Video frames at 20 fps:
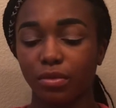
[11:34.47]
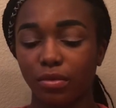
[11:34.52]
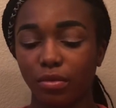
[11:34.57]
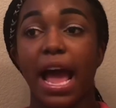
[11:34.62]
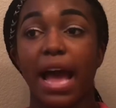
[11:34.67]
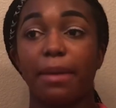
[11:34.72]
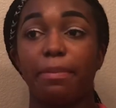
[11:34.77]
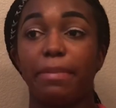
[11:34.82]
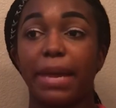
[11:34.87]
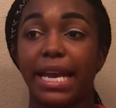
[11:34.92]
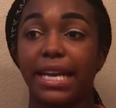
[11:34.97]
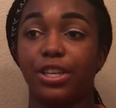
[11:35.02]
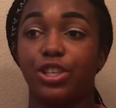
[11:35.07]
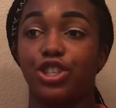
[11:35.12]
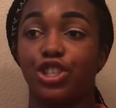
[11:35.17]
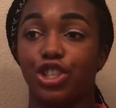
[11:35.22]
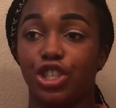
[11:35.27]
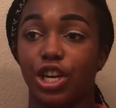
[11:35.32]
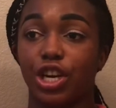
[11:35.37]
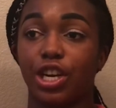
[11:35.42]
And make
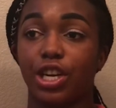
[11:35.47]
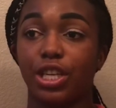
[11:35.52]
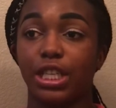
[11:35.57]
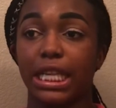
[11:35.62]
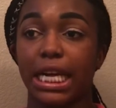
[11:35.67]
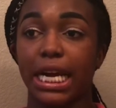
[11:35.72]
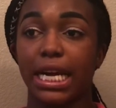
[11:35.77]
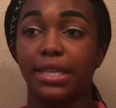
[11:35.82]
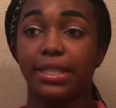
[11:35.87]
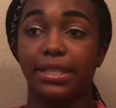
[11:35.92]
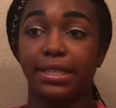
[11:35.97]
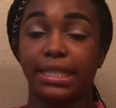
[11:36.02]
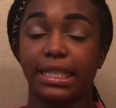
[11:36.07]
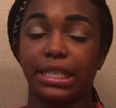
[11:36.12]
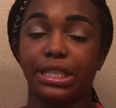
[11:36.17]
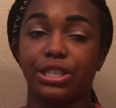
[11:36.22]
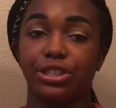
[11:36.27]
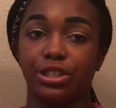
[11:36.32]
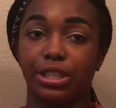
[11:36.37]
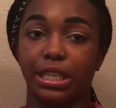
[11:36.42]
sure that
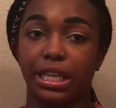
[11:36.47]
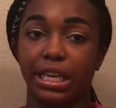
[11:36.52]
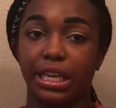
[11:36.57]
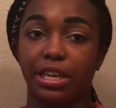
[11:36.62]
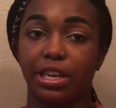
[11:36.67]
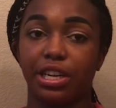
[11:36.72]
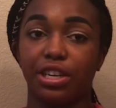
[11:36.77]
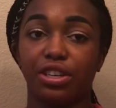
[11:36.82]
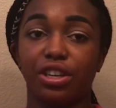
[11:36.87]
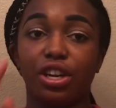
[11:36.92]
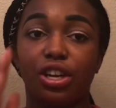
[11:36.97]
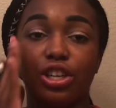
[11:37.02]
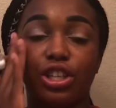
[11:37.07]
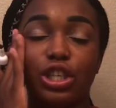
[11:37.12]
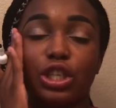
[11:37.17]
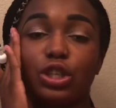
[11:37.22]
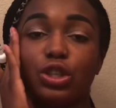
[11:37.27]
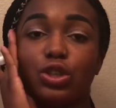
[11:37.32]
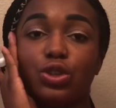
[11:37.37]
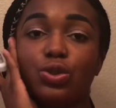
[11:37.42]
senior year
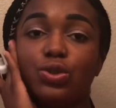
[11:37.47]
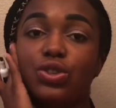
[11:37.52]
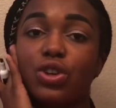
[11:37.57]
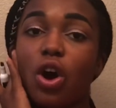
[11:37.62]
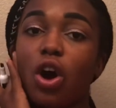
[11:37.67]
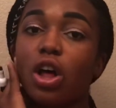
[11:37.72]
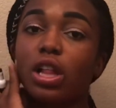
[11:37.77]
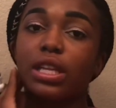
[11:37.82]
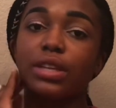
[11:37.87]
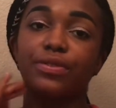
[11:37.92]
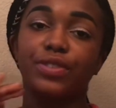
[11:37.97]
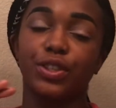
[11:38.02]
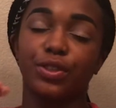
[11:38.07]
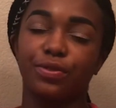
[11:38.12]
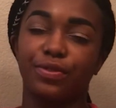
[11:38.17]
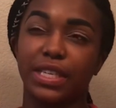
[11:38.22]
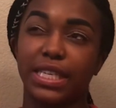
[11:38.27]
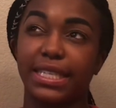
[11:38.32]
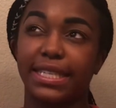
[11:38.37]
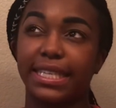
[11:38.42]
you use all of your
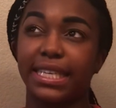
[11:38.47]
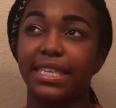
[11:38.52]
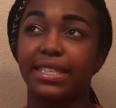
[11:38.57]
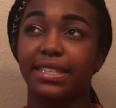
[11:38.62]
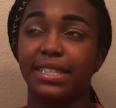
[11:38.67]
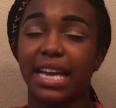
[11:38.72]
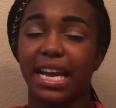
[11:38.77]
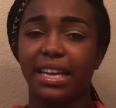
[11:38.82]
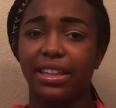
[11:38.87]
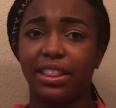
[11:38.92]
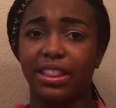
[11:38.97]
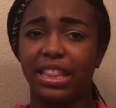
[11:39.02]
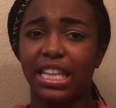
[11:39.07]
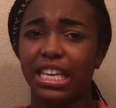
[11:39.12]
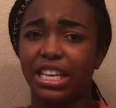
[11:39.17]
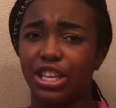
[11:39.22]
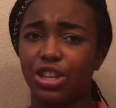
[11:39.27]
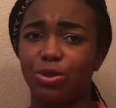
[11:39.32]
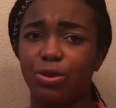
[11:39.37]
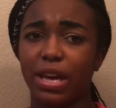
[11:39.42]
visits. I
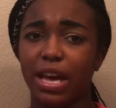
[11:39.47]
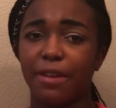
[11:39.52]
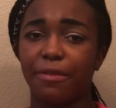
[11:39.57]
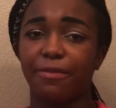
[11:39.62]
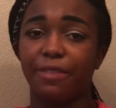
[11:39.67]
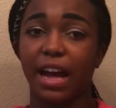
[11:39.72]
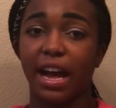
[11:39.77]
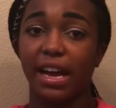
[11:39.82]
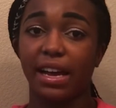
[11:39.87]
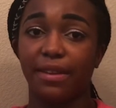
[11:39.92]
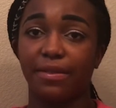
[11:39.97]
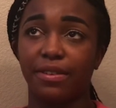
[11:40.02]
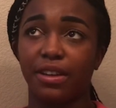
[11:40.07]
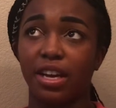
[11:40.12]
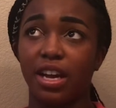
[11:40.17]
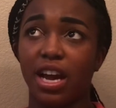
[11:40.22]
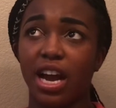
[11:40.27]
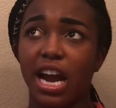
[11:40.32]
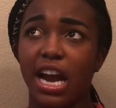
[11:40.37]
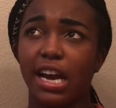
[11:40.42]
think you get 5.
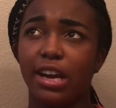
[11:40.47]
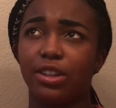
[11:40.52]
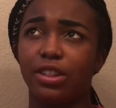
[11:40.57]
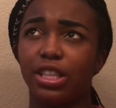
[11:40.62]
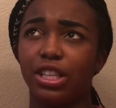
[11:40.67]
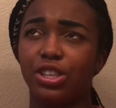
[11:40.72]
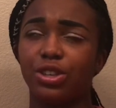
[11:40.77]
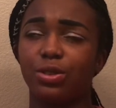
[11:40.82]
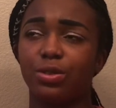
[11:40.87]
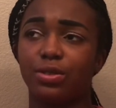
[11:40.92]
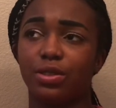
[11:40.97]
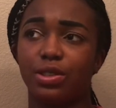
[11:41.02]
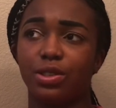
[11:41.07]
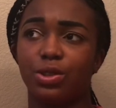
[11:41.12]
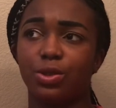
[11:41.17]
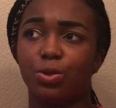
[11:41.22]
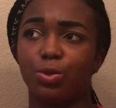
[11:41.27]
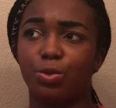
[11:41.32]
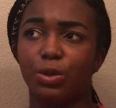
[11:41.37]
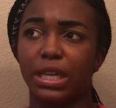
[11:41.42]
I only used
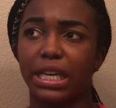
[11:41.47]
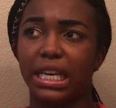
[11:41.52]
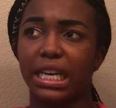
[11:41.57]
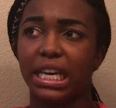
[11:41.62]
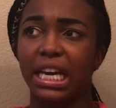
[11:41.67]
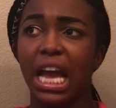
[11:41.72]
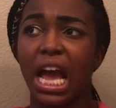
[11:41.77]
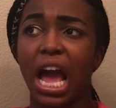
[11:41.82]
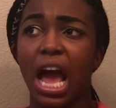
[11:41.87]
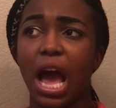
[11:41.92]
3.